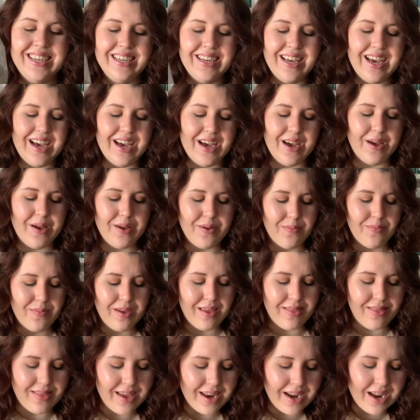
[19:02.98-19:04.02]

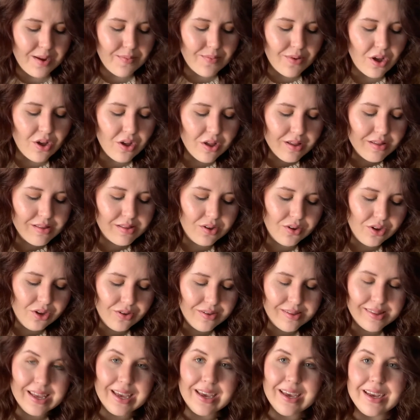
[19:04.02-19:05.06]
And then I'm also
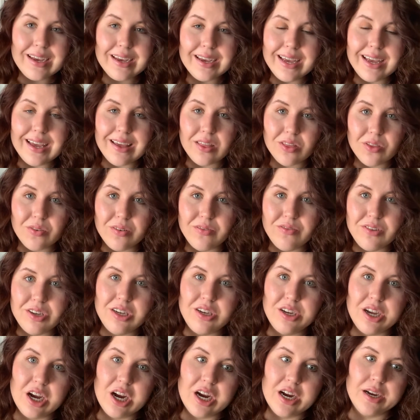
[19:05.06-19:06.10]
using a thrifted
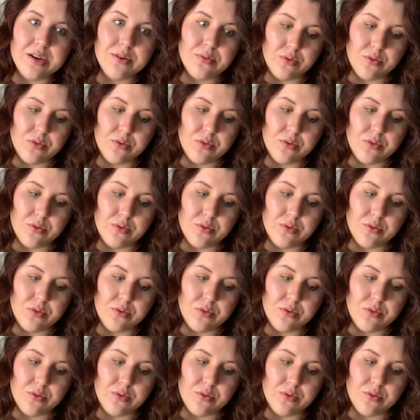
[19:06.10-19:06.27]
yarn,